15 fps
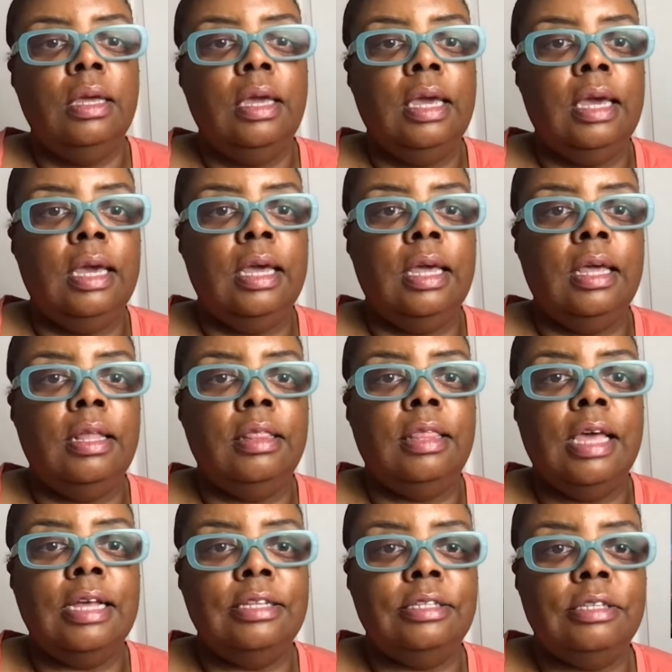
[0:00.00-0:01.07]
And
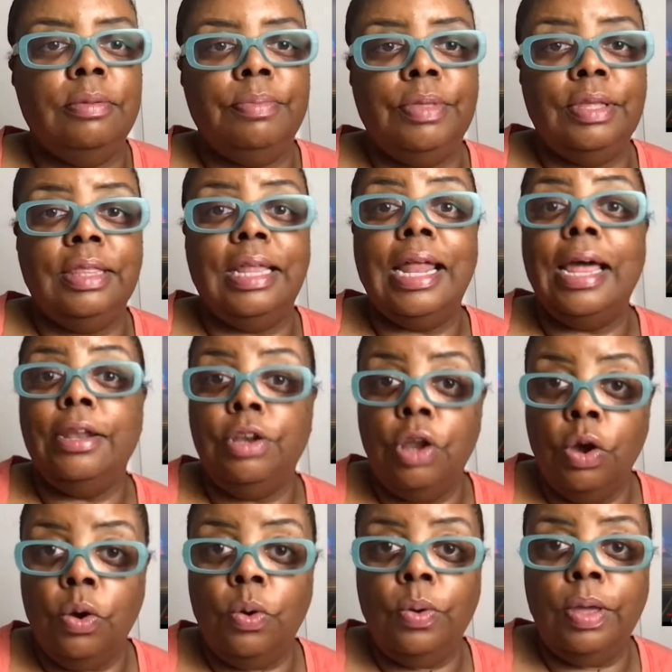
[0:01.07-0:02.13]
that's something that I
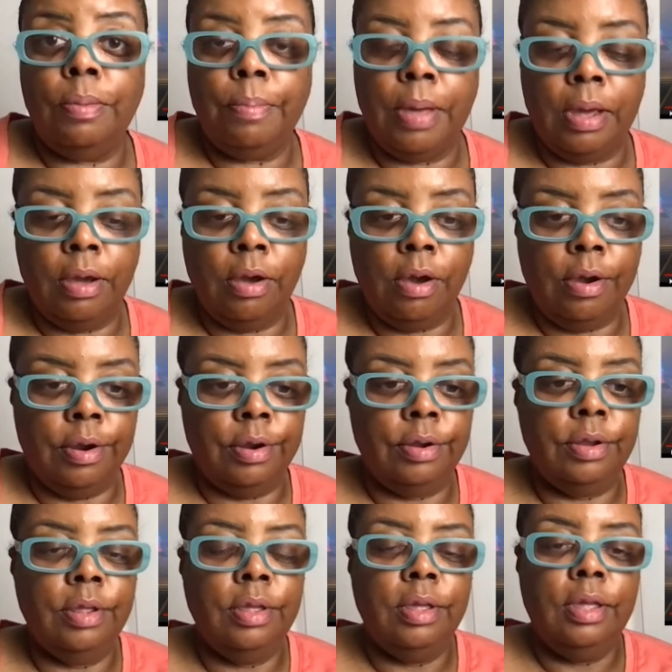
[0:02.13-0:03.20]
know in my heart.
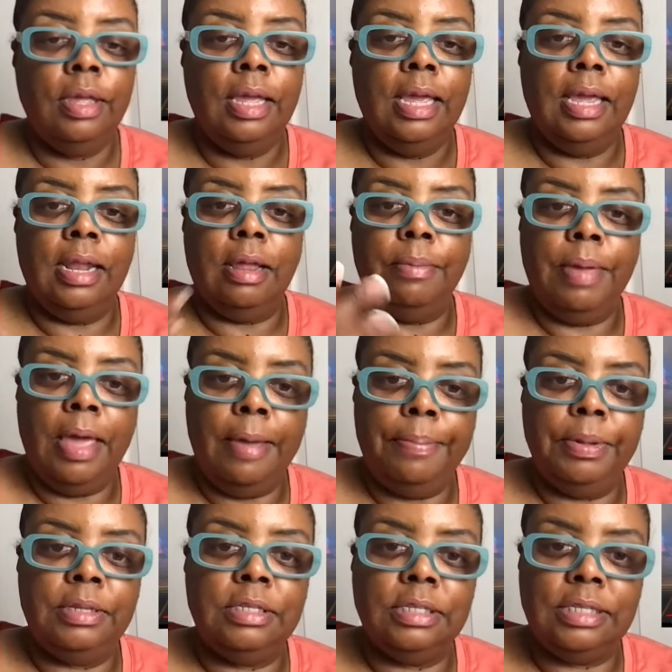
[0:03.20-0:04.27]
And I'm
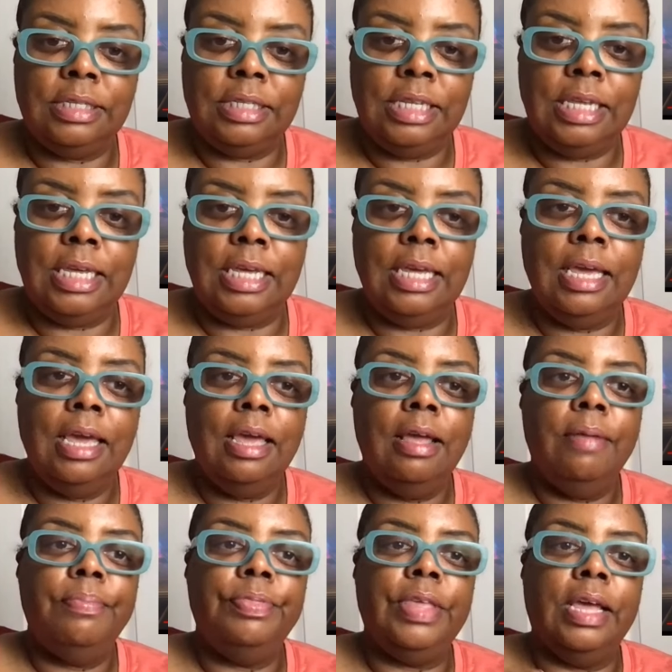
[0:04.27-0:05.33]
happy to see
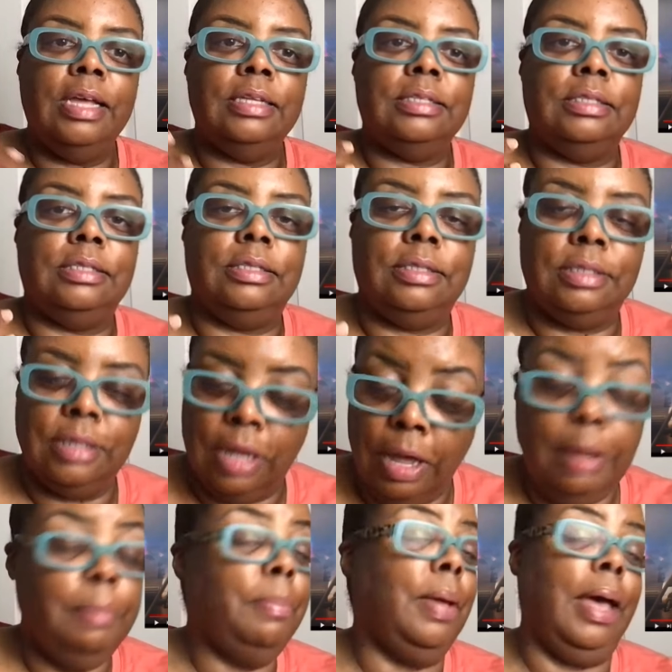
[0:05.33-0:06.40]
that
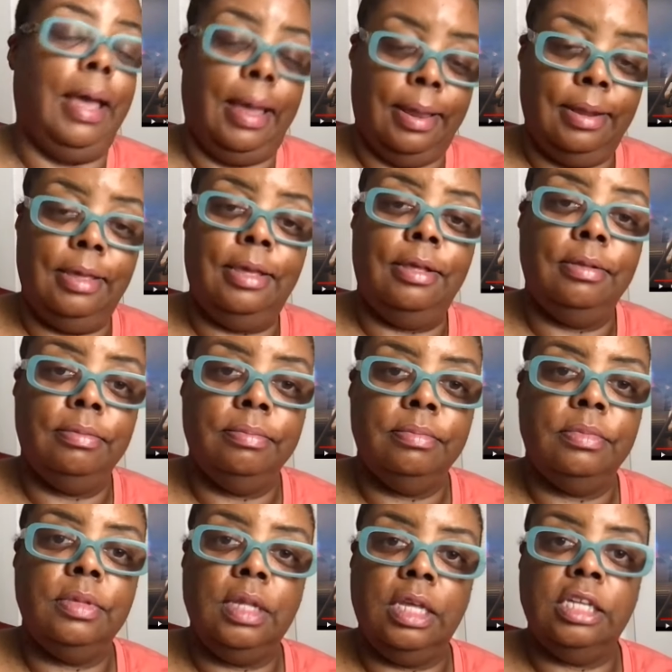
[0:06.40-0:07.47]
somebody
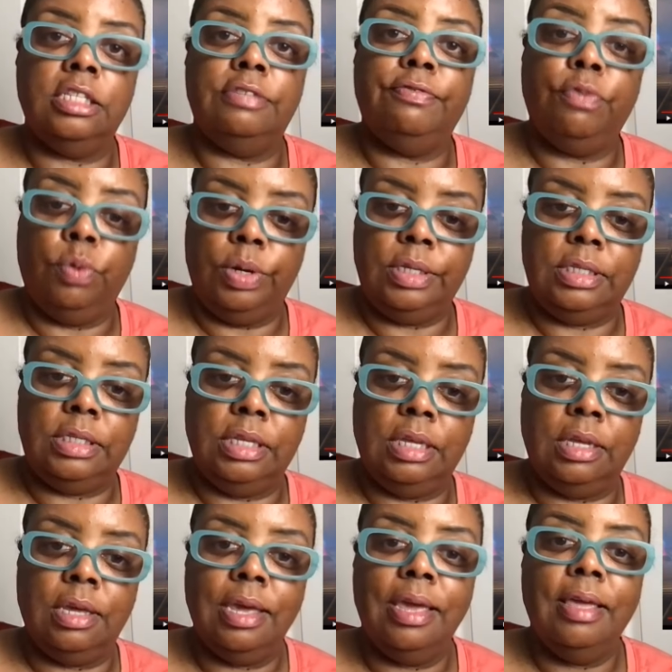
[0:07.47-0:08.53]
is
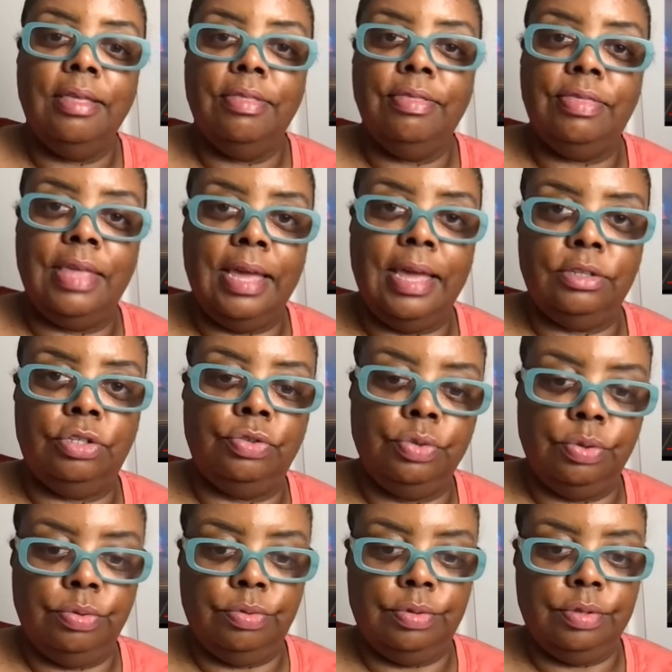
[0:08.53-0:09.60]
voicing that
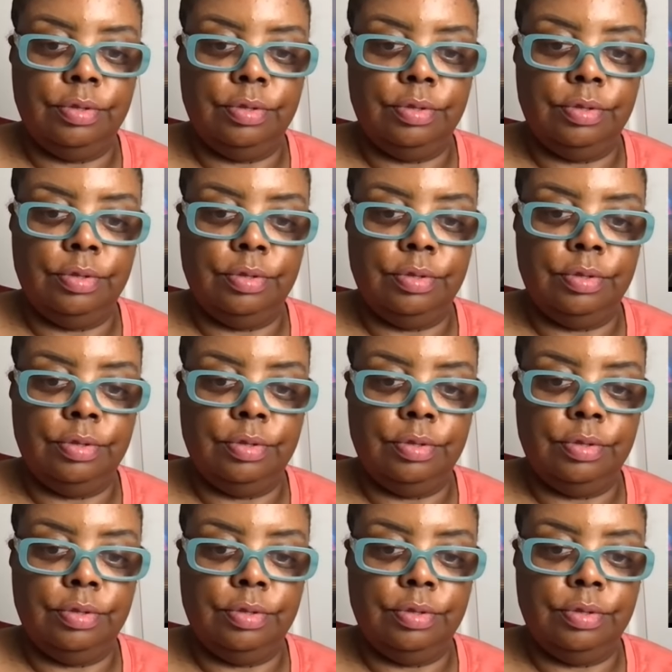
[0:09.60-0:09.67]
truth.